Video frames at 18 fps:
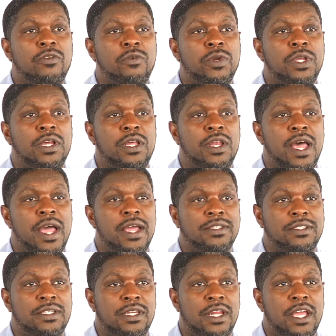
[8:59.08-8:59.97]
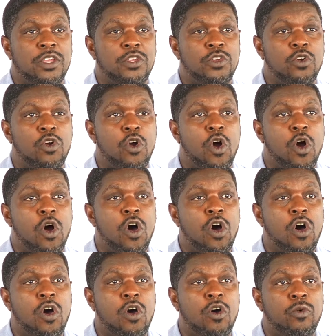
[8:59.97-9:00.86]
realizing that you're
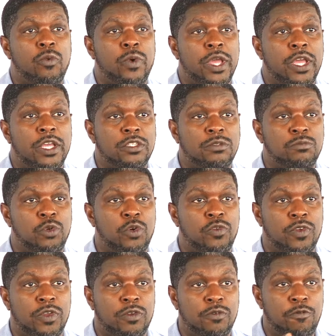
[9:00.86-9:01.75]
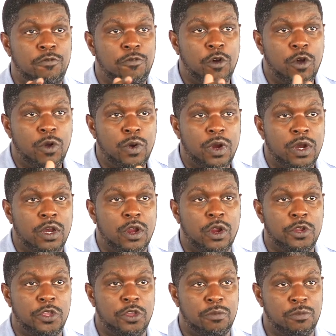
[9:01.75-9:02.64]
always moving forward
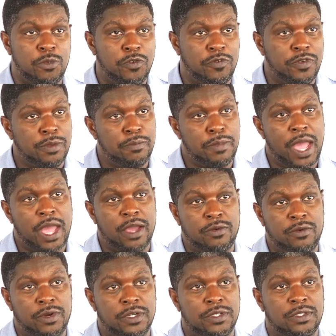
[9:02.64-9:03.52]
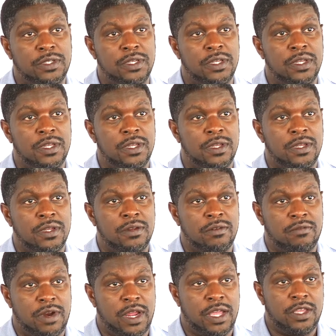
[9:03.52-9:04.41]
or you're moving backwards,
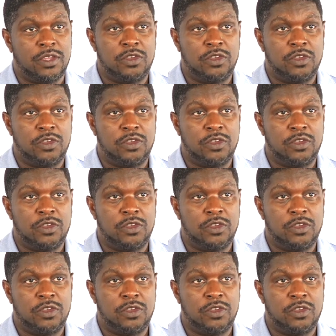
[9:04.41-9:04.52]
right?